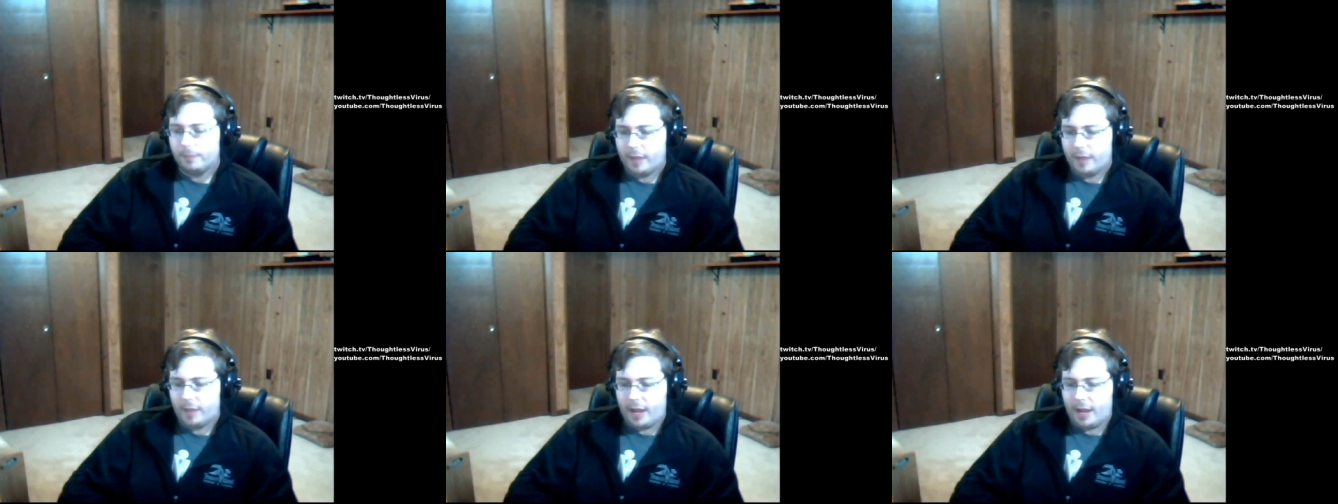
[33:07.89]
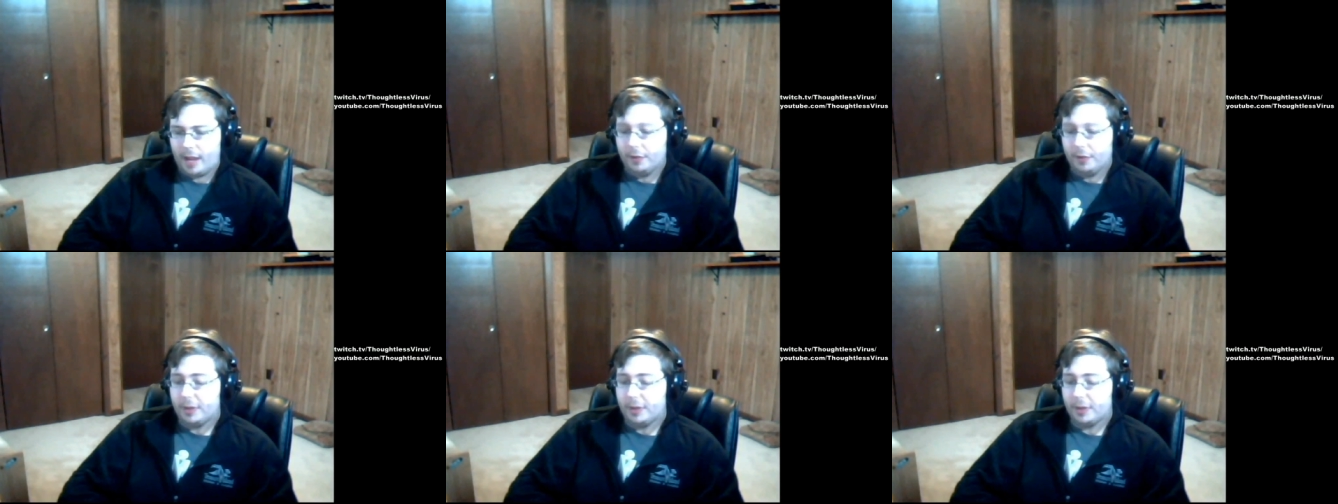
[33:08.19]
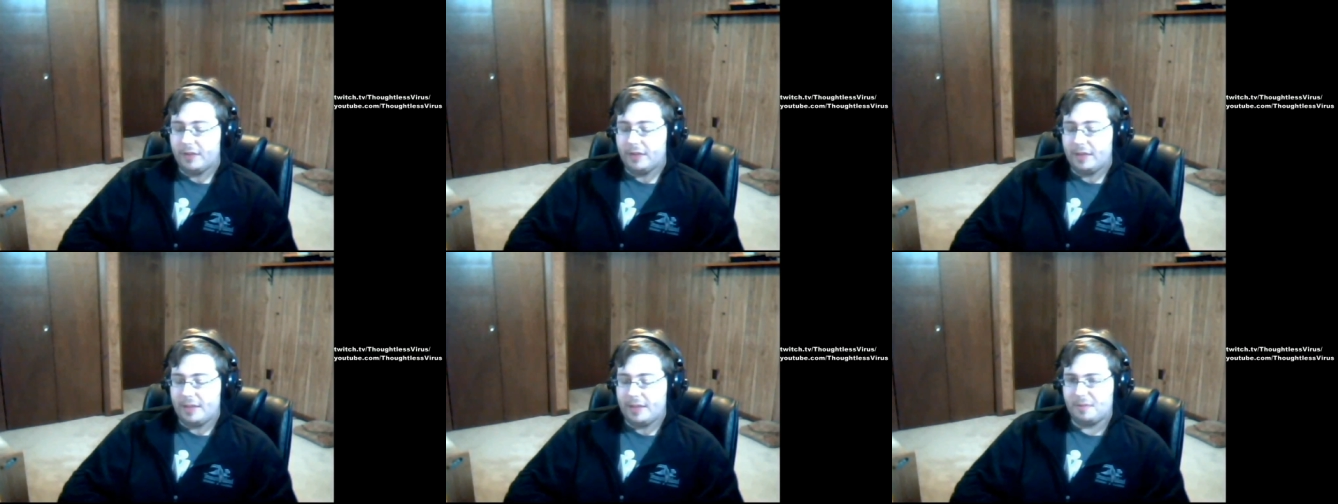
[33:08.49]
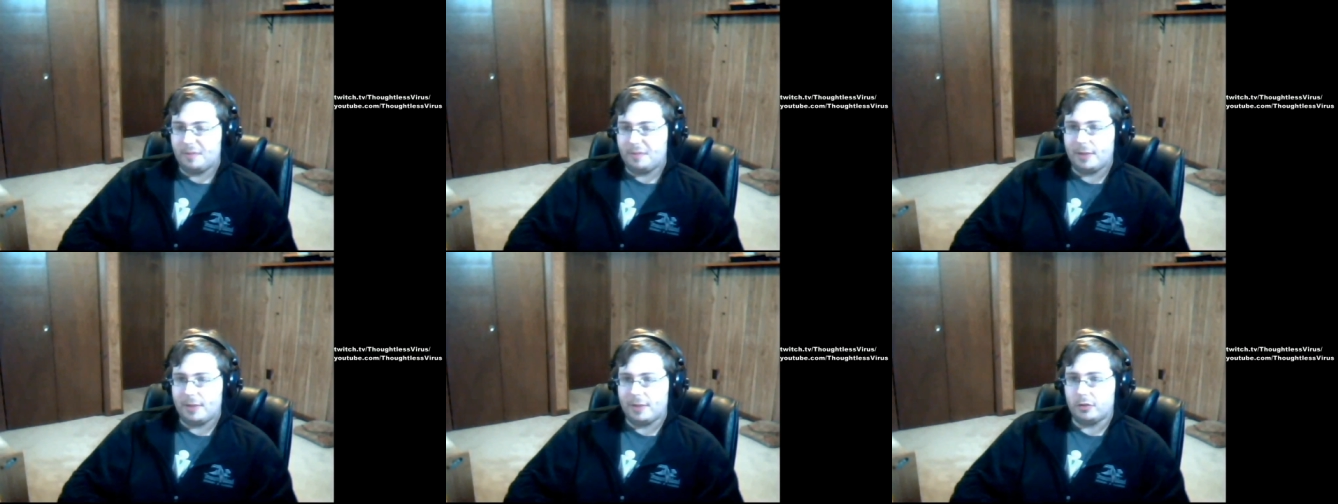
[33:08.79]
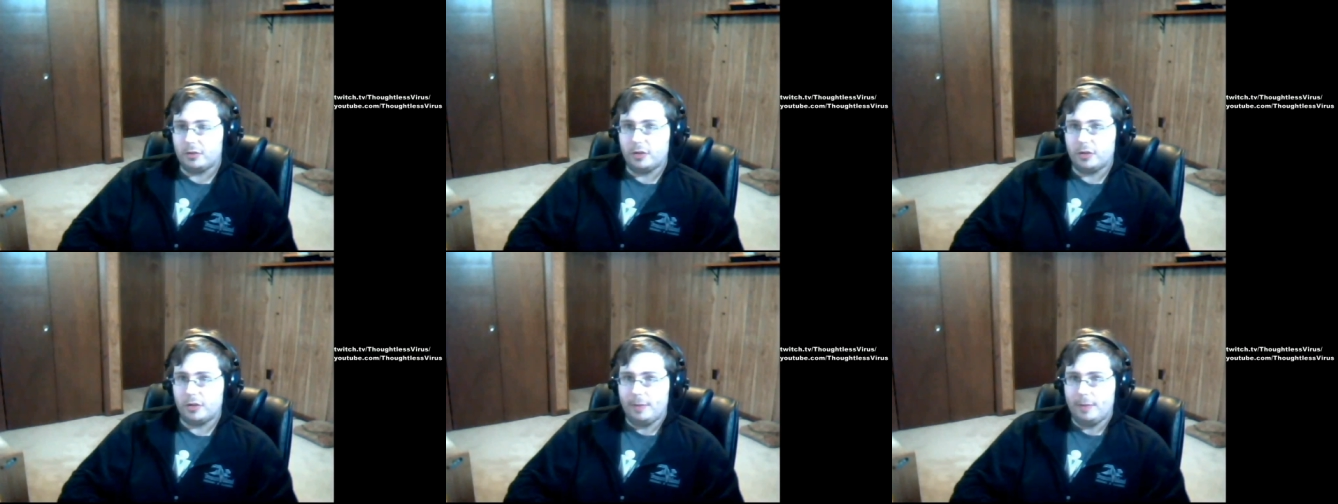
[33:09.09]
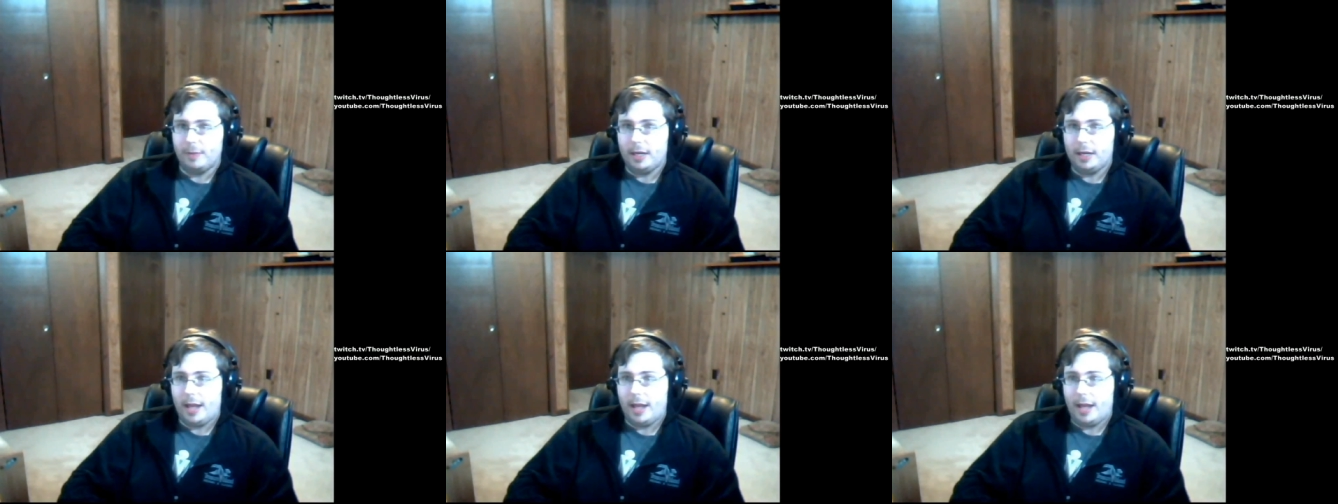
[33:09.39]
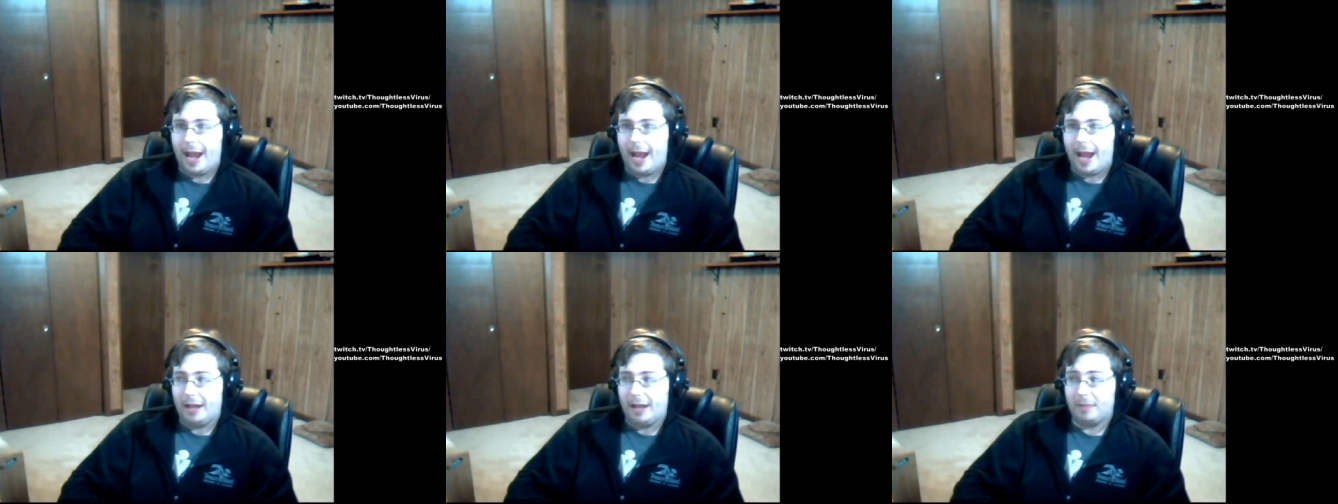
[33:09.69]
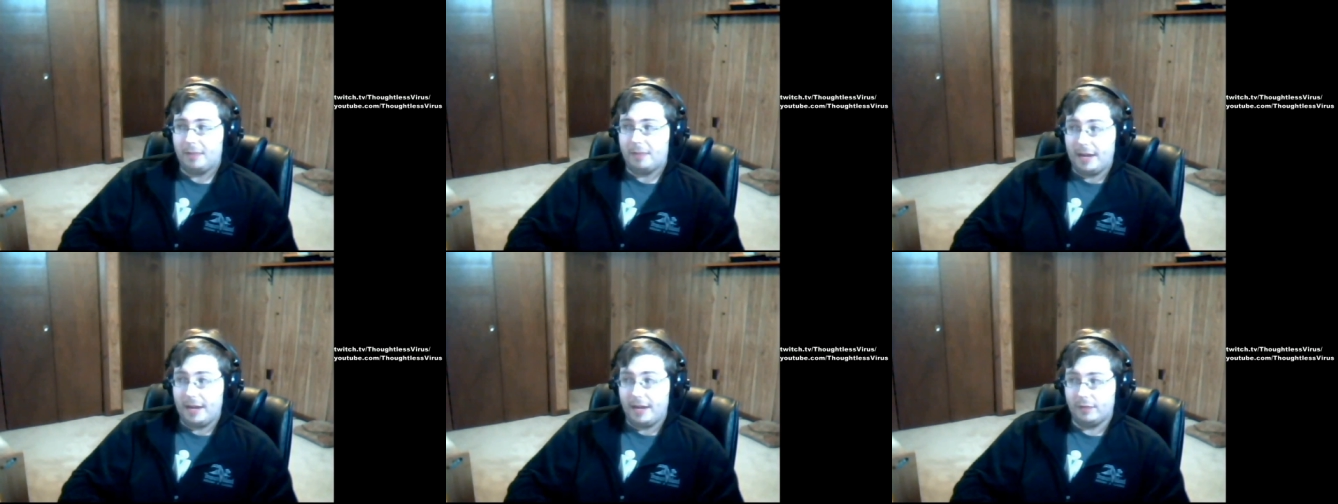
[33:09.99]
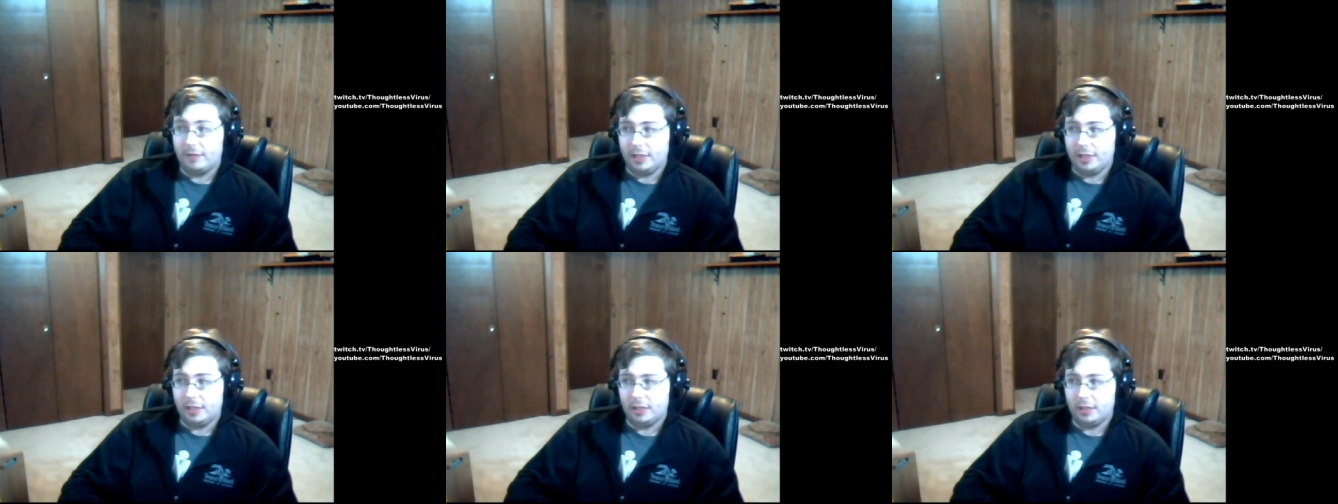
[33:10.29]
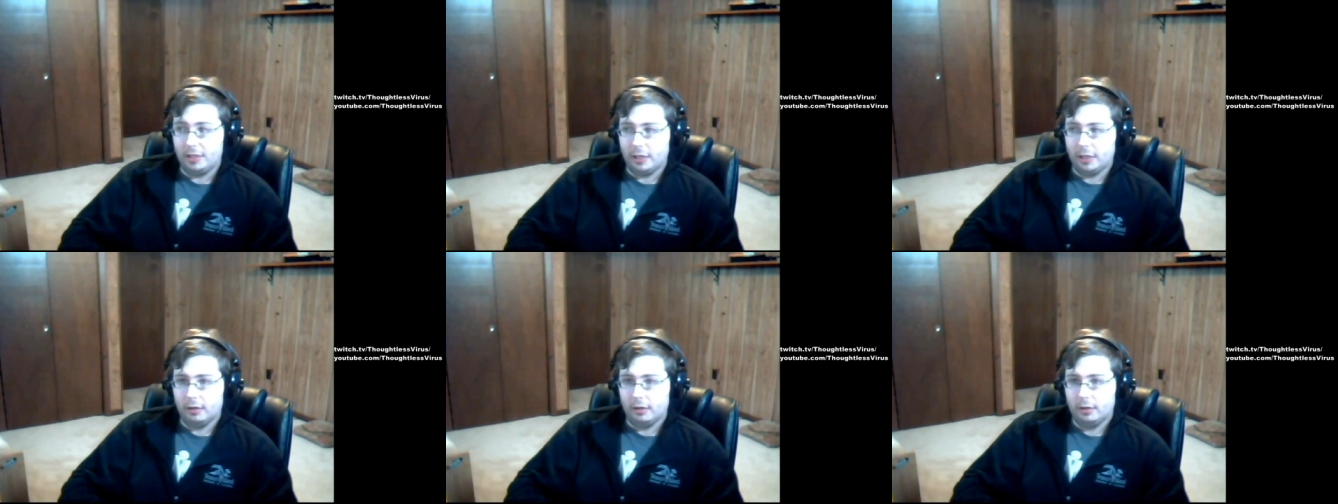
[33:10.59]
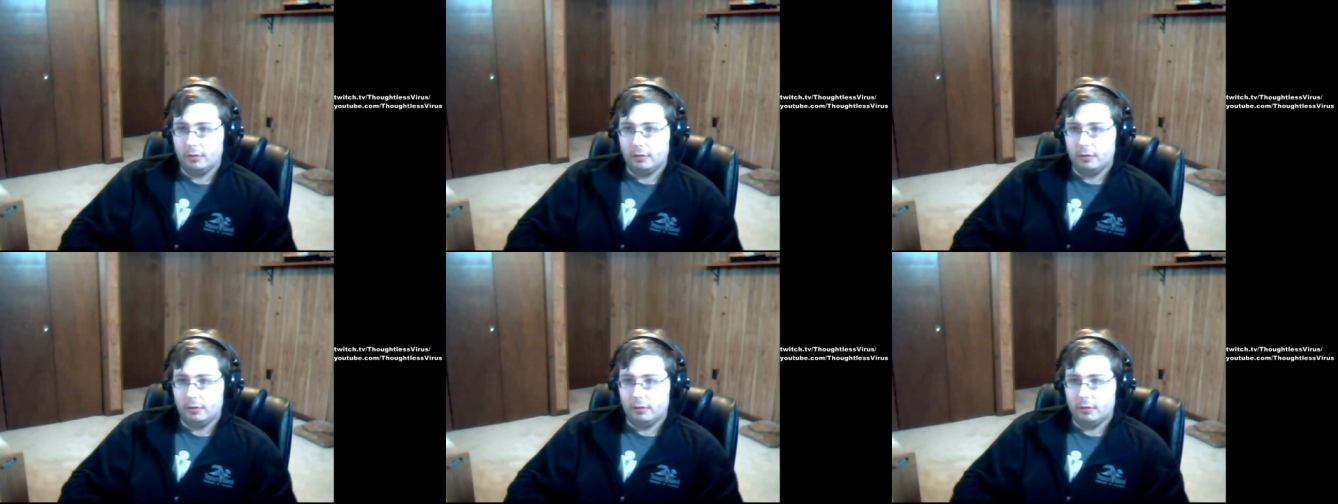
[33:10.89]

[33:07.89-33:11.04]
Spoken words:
And they're giving them special treatment, and it's painfully clear.